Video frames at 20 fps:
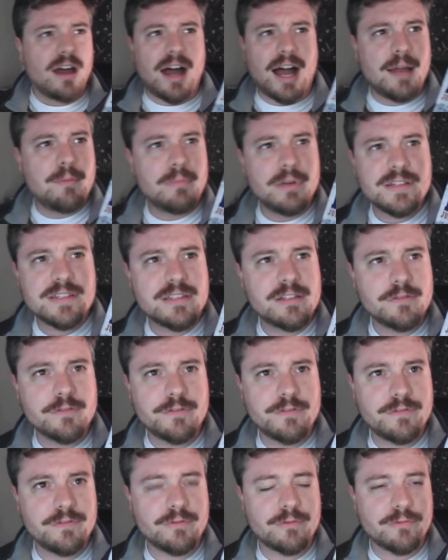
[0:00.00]
must
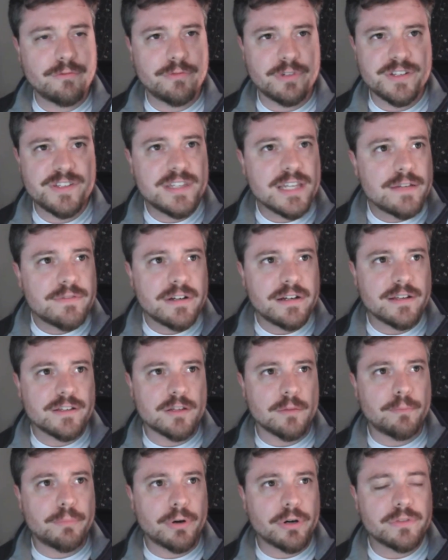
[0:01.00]
have received it
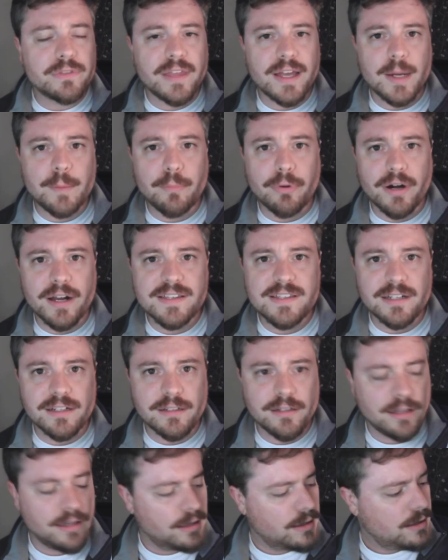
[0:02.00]
as a birthday
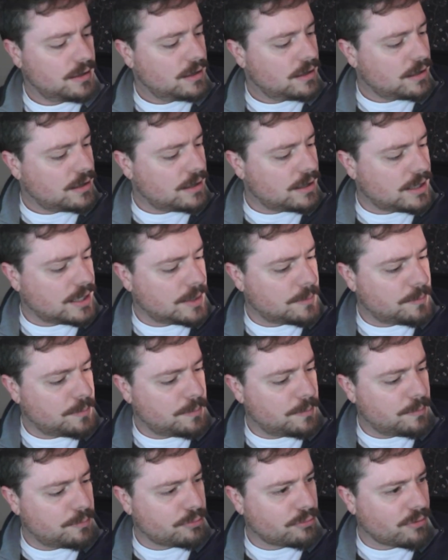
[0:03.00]
present,
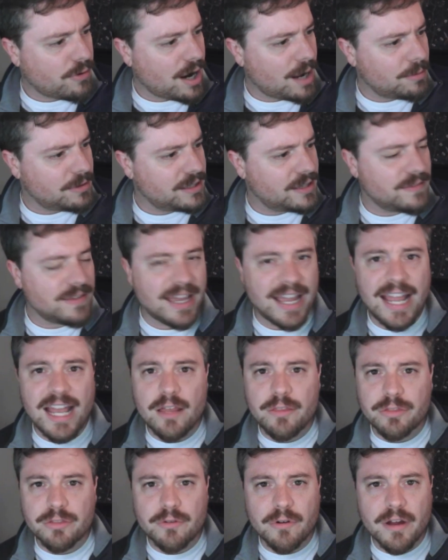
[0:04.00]
probably in the
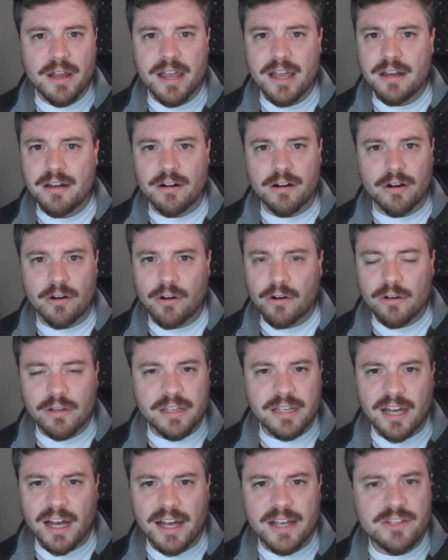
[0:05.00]
8th grade or
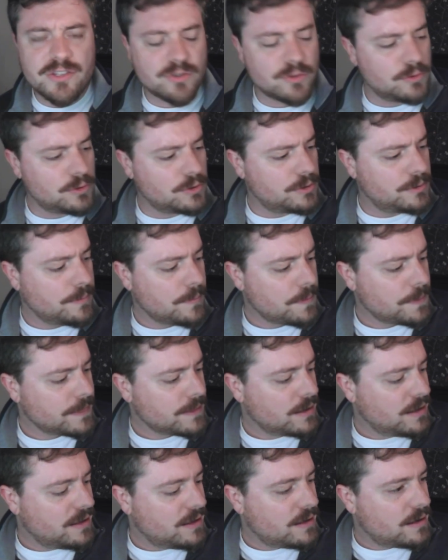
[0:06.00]
early high school.
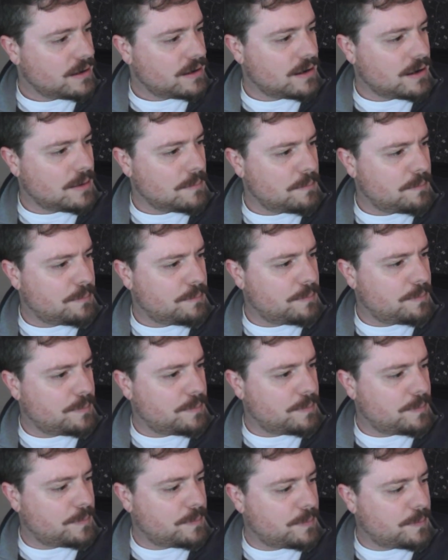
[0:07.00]
But
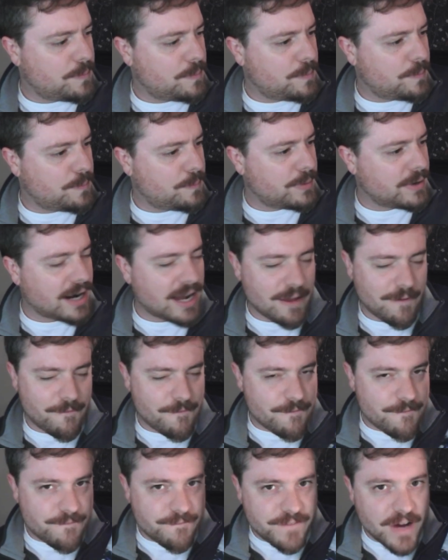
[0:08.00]
I
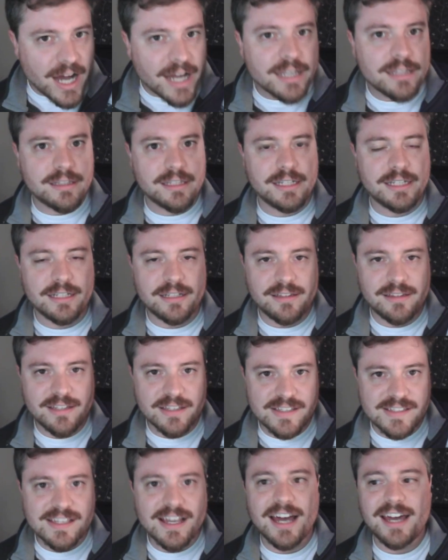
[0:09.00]
finally
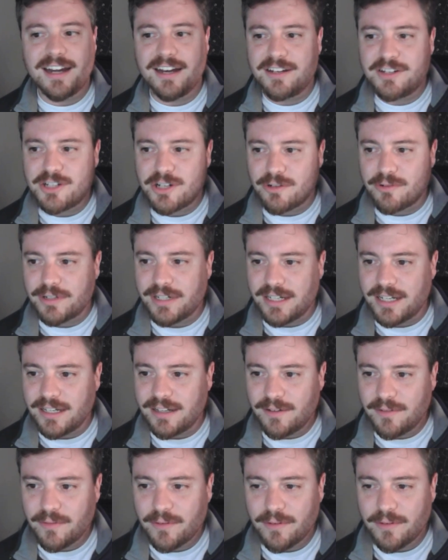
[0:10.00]
decided to read it,